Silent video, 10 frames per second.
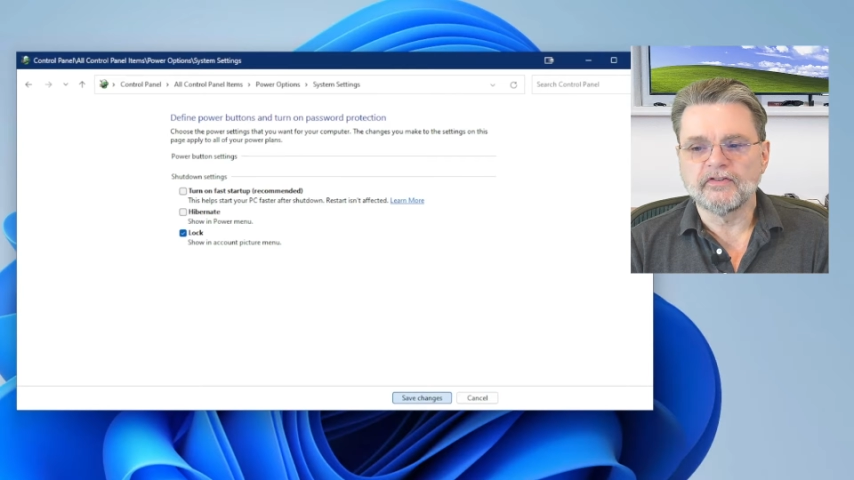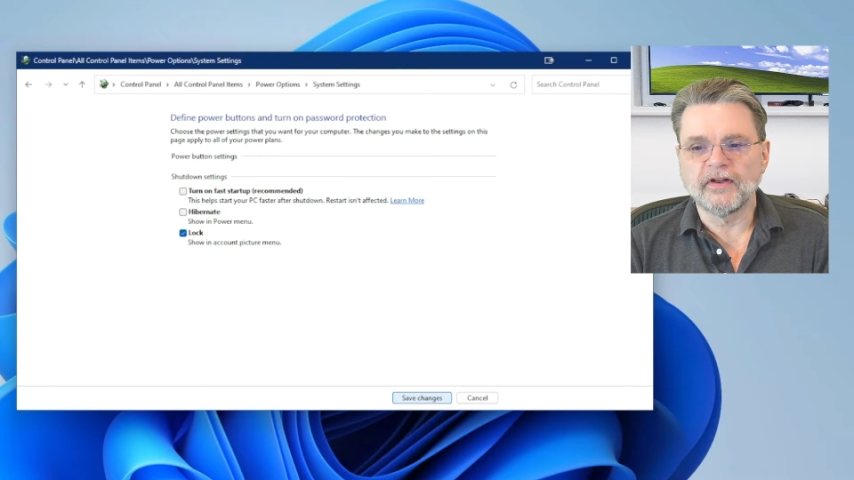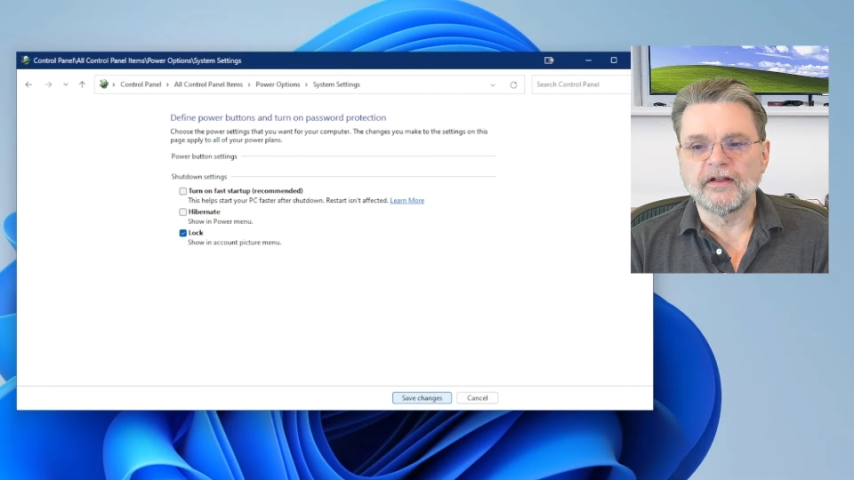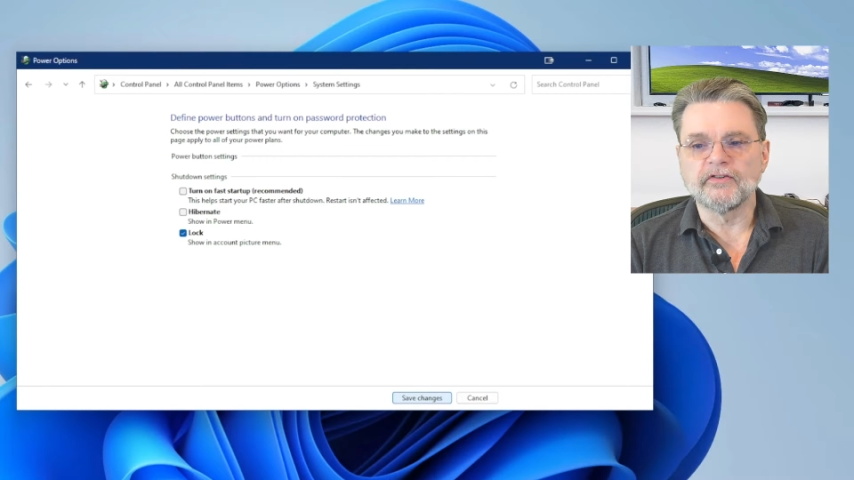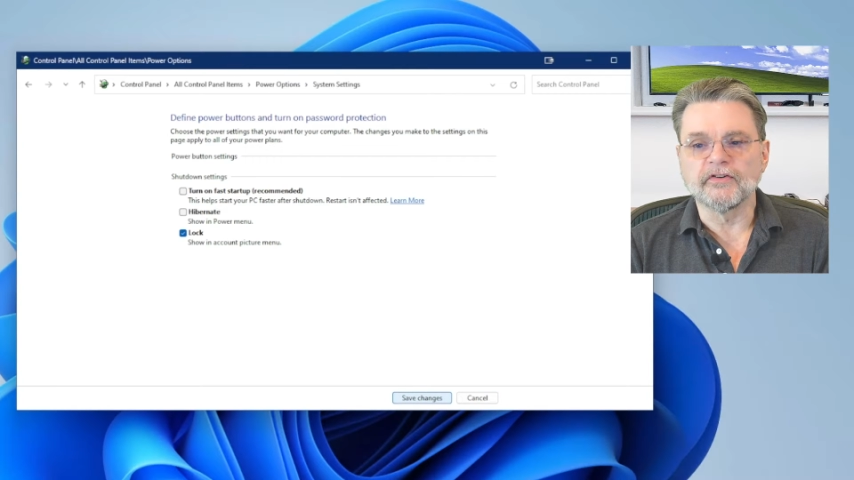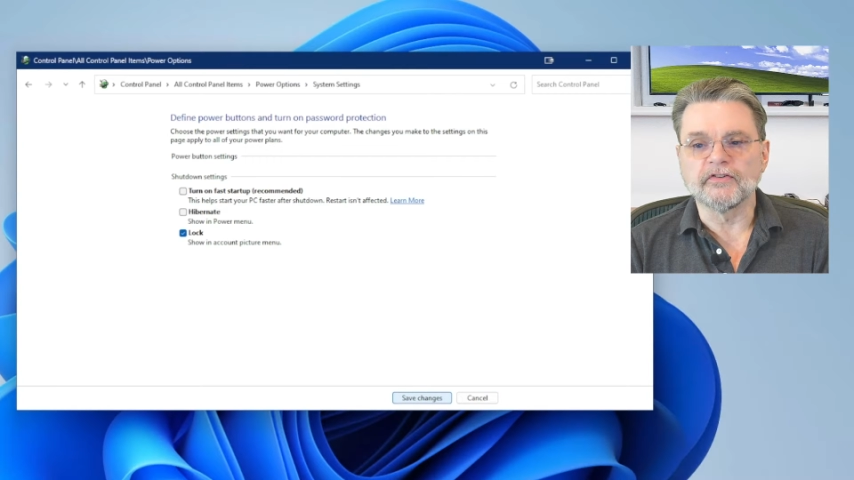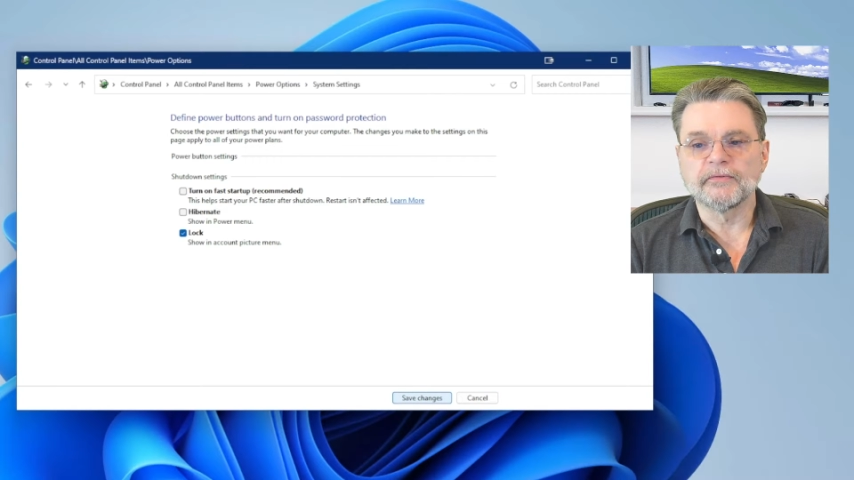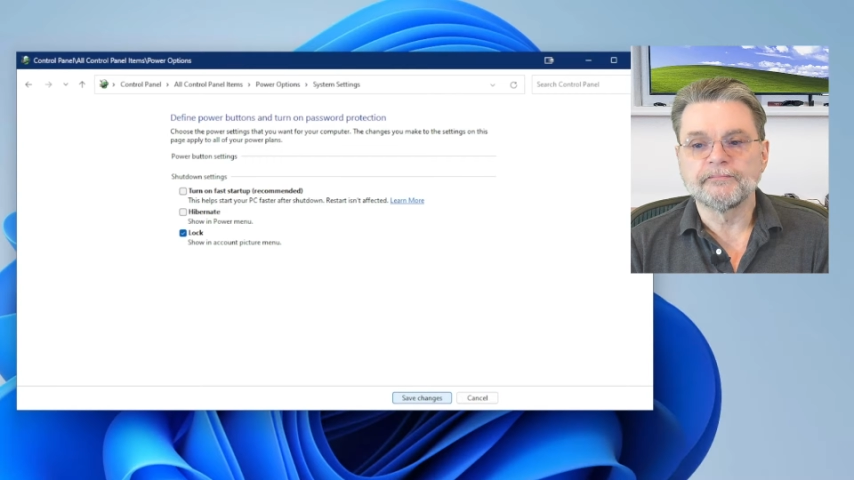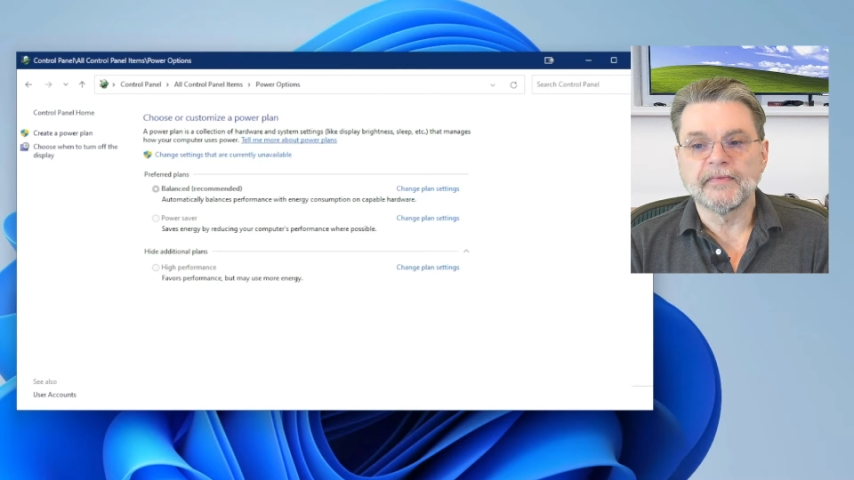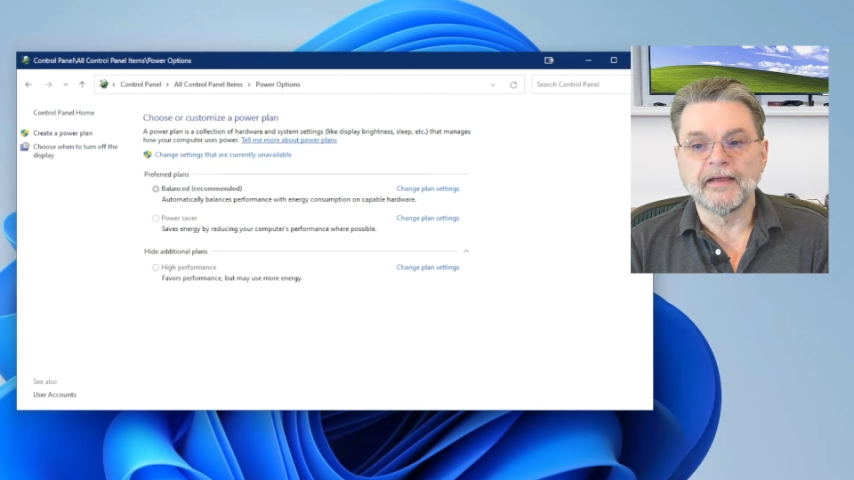
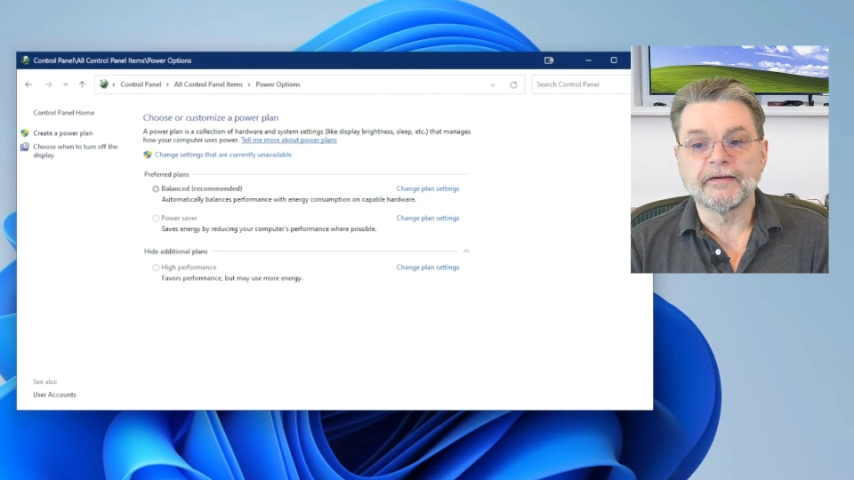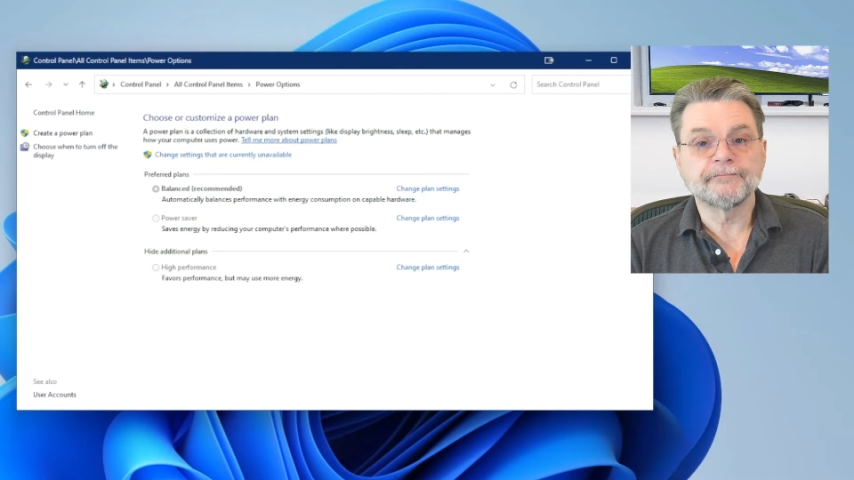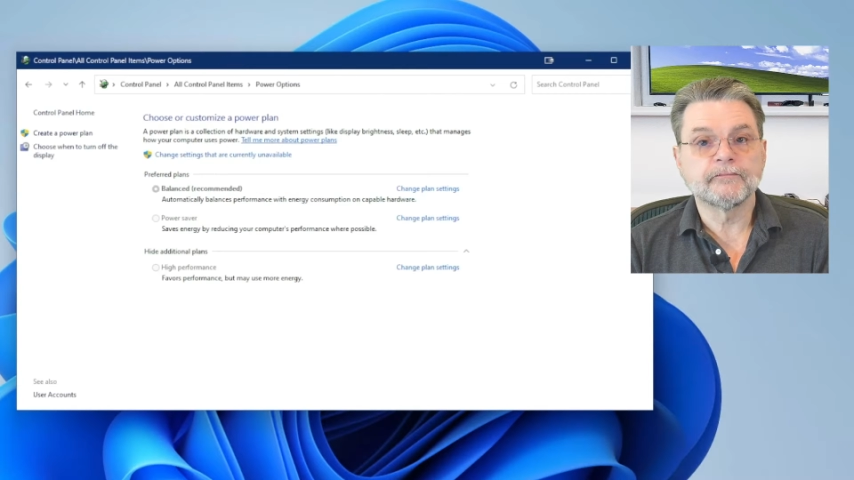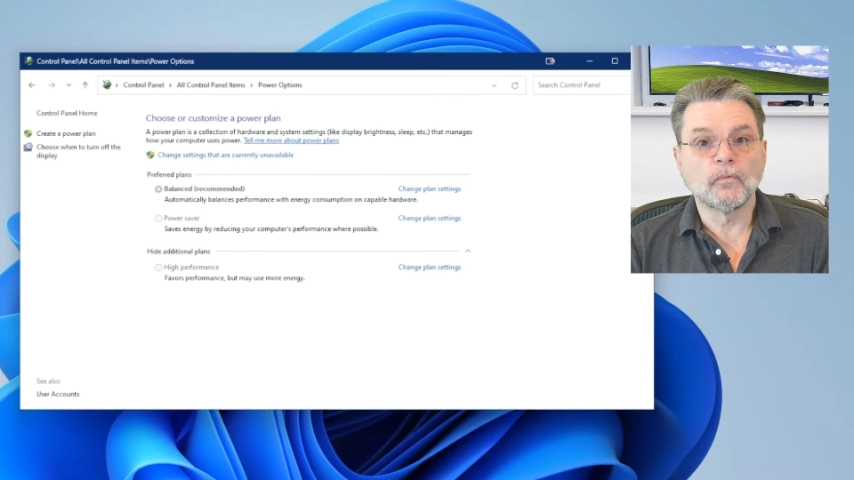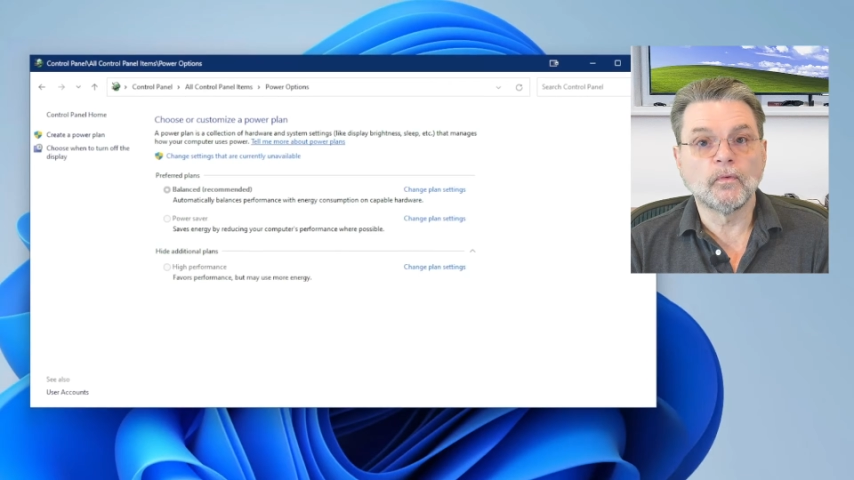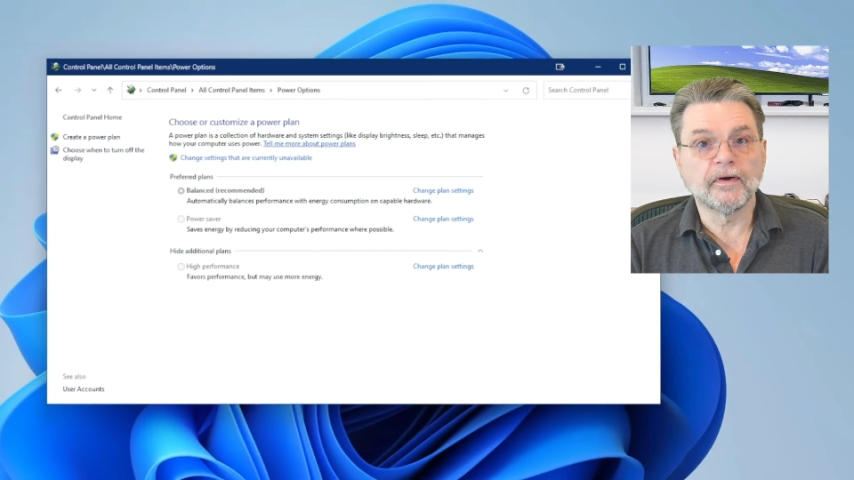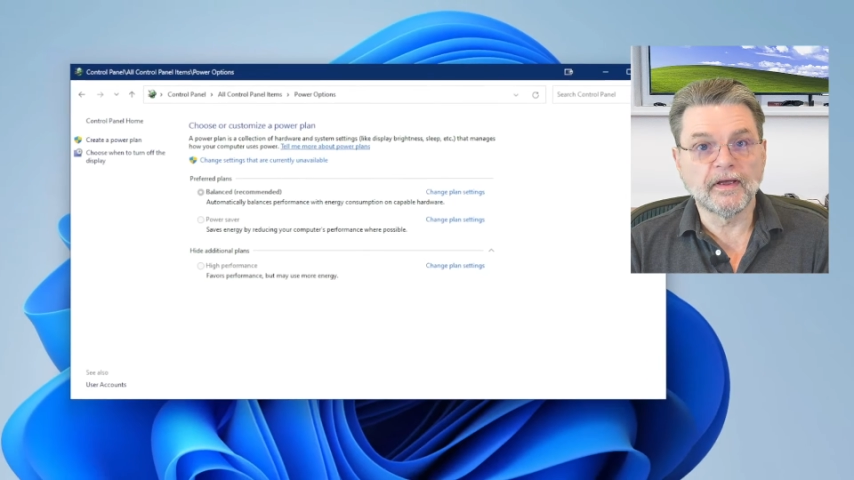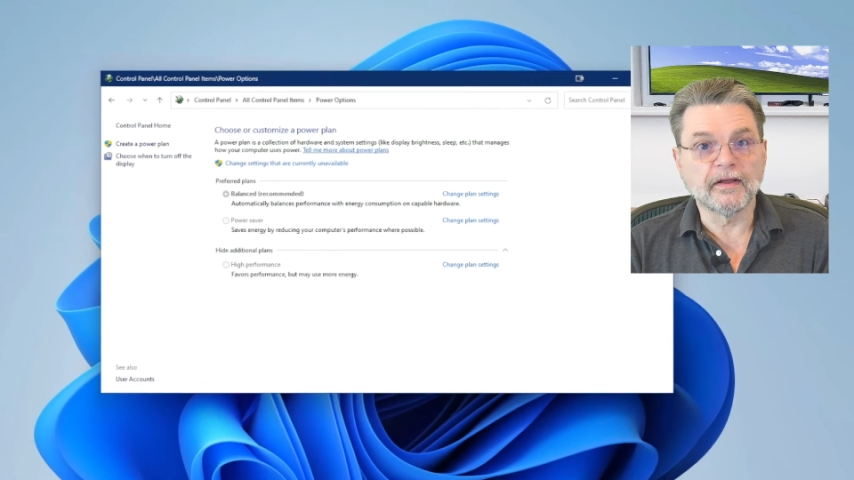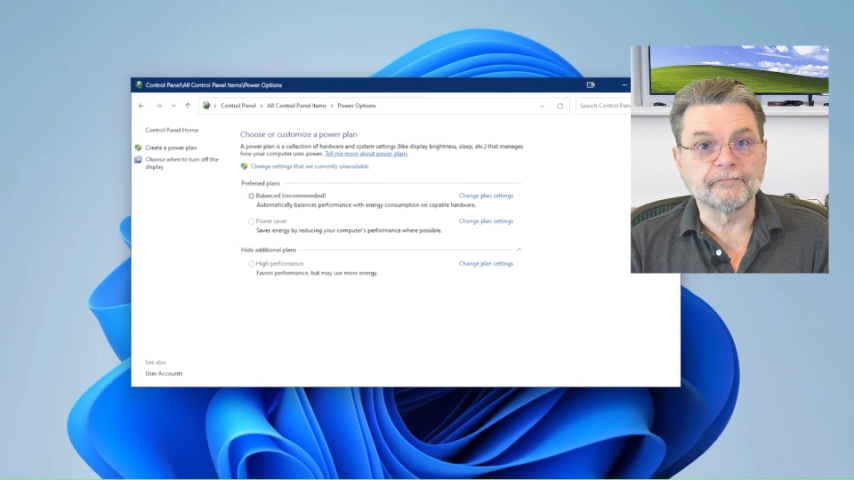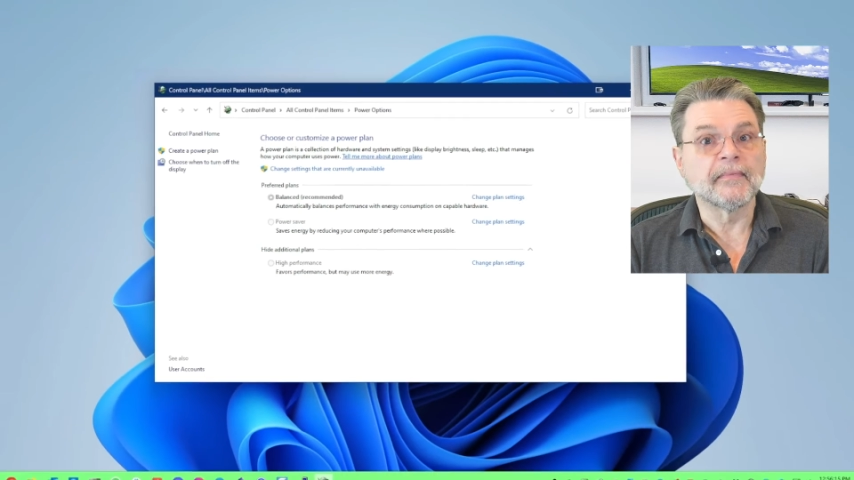Changes. And we're
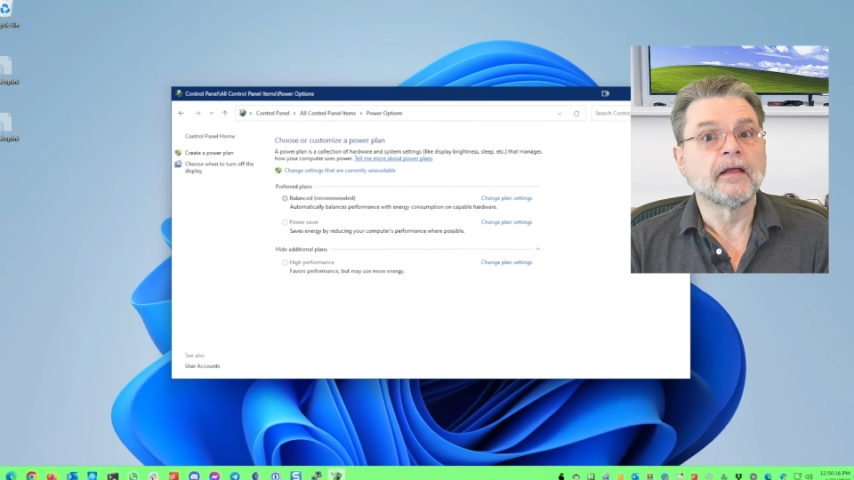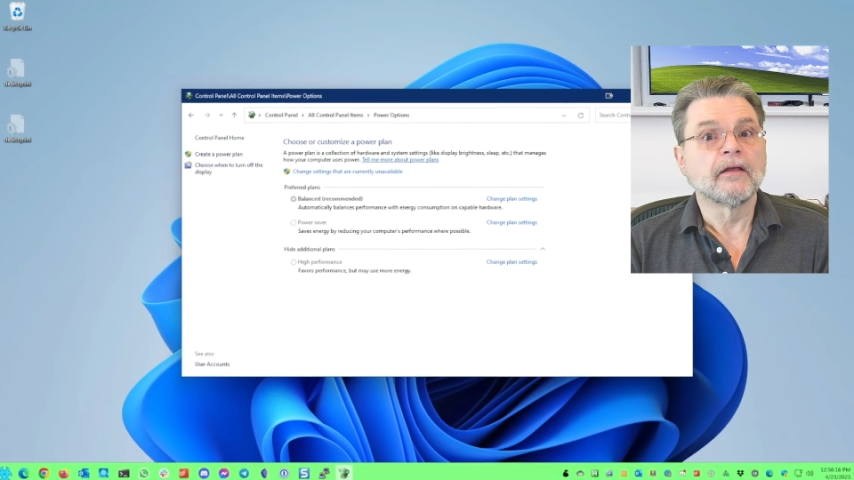done.